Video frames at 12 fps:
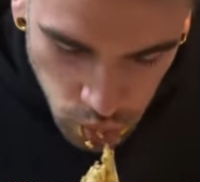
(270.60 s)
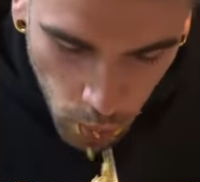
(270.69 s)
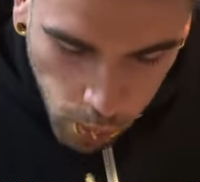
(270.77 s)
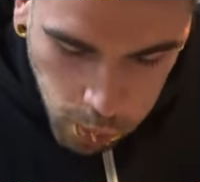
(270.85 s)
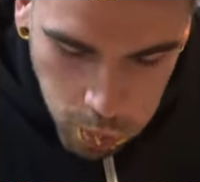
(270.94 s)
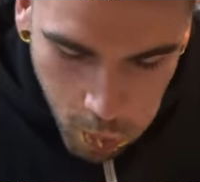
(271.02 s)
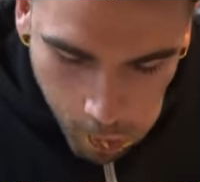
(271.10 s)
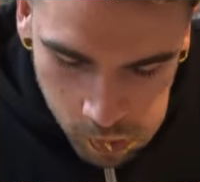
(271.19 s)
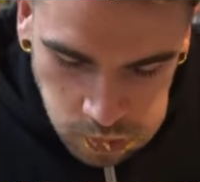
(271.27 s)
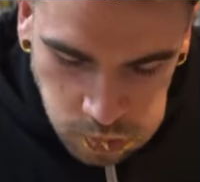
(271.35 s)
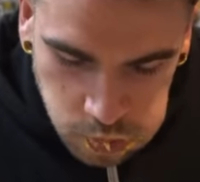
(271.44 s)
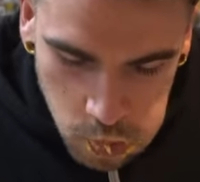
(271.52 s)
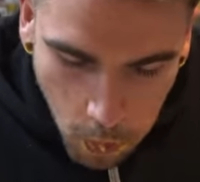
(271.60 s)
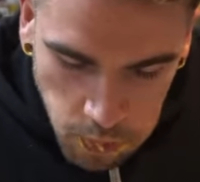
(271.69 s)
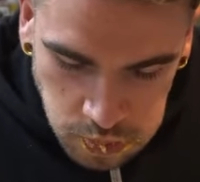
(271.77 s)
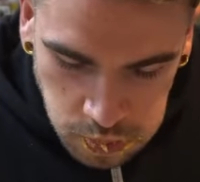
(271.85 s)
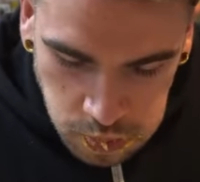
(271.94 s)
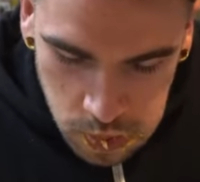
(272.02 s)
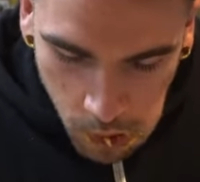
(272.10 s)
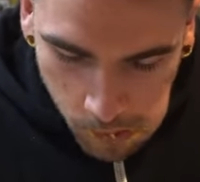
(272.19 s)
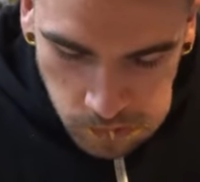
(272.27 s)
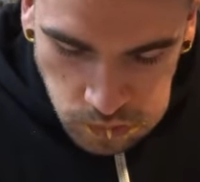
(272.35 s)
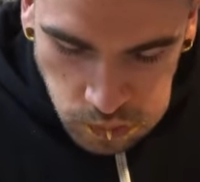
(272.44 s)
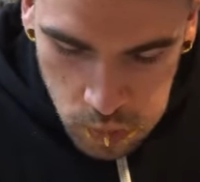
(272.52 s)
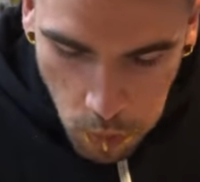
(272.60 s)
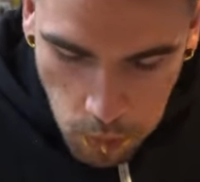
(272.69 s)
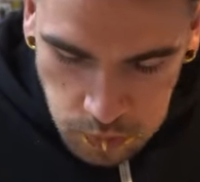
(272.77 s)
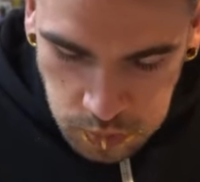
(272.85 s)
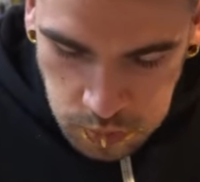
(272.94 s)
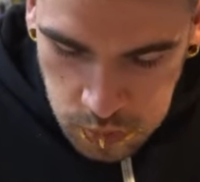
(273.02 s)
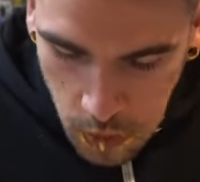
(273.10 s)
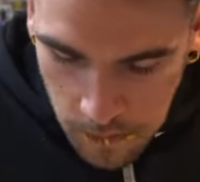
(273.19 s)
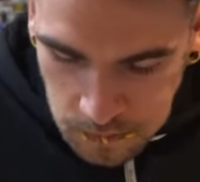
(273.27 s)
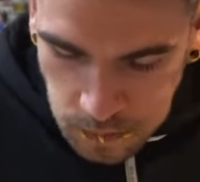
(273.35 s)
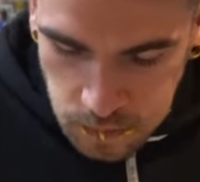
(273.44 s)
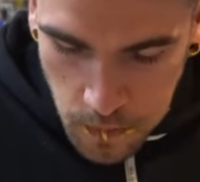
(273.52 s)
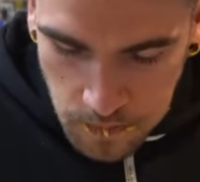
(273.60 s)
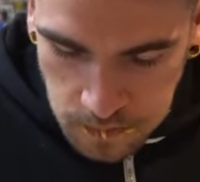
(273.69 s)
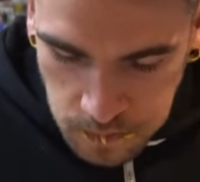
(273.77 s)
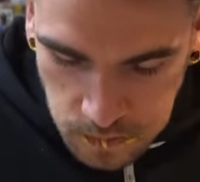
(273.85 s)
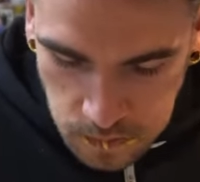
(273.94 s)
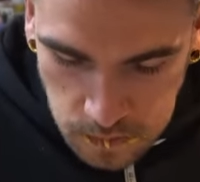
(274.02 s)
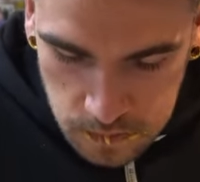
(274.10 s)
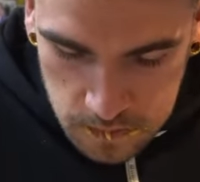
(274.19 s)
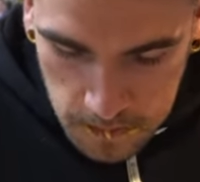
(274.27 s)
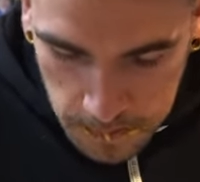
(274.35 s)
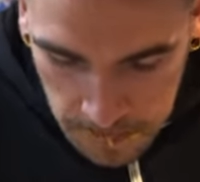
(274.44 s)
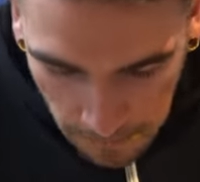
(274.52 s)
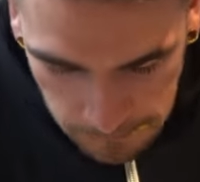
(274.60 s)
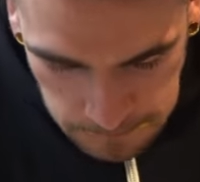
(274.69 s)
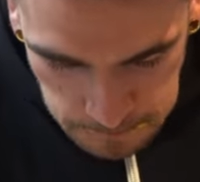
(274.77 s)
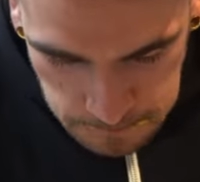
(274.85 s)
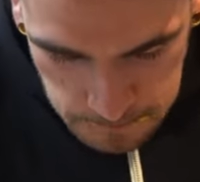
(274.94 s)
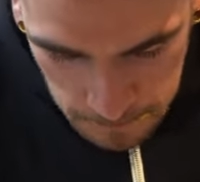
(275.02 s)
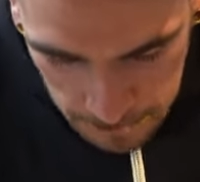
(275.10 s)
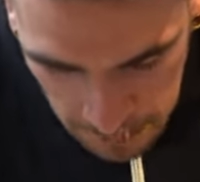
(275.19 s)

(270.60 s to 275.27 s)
welcome to this video. Today we're here at El Rey de las Tortas Inc. or El